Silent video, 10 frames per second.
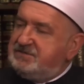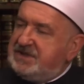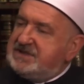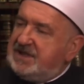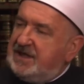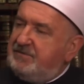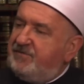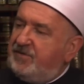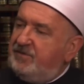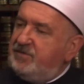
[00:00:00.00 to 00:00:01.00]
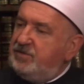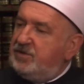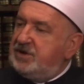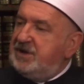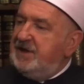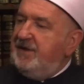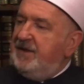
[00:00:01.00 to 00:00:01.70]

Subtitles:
must come from your